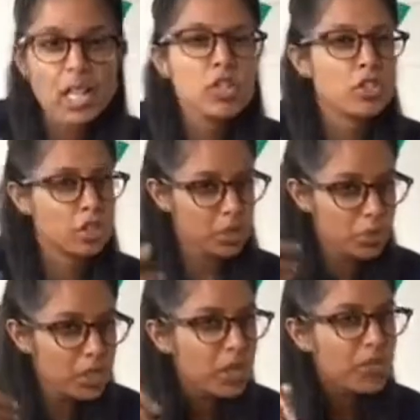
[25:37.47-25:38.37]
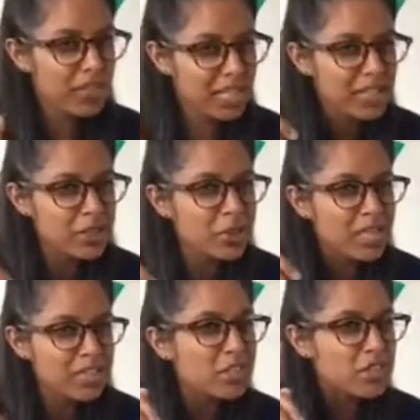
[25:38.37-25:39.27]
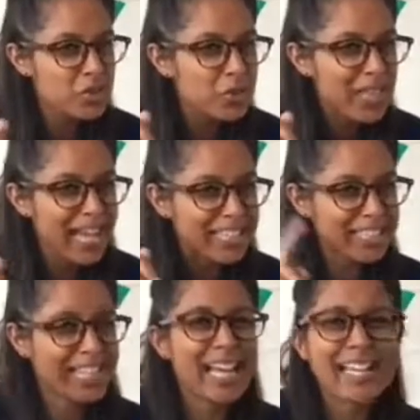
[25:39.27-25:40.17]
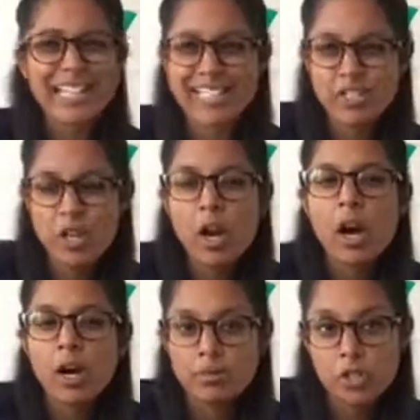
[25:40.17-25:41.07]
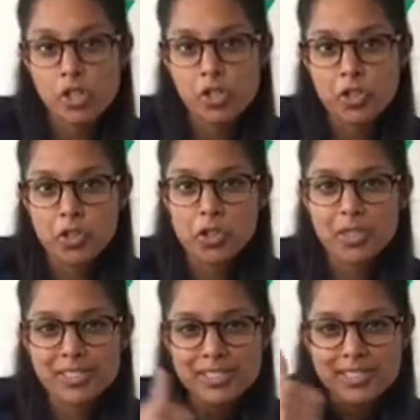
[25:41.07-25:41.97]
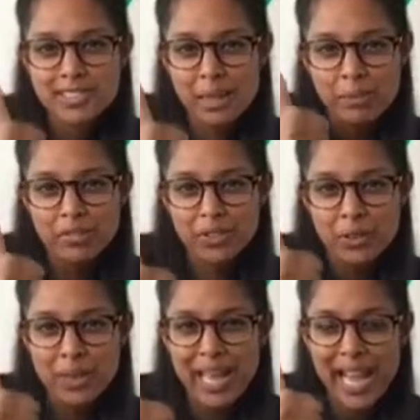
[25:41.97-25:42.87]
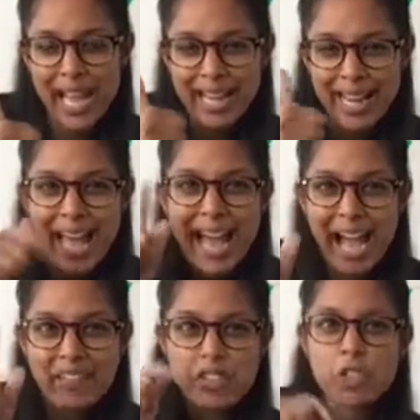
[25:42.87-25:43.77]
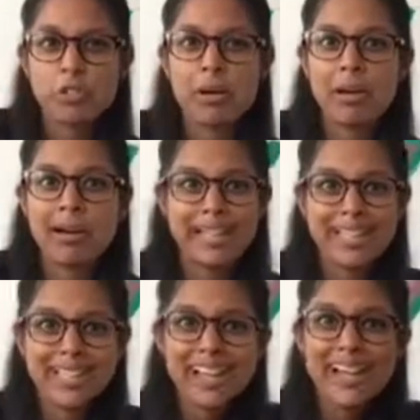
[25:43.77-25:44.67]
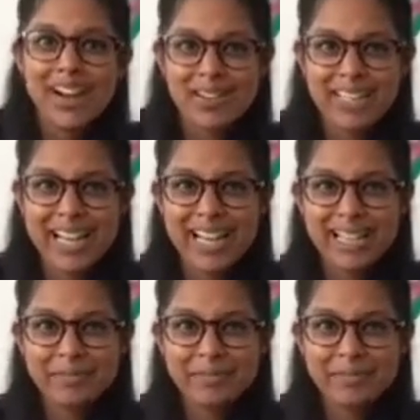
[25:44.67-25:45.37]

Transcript: Do you think you can do that challenge? I'm sure some of you can. Have a try, okay?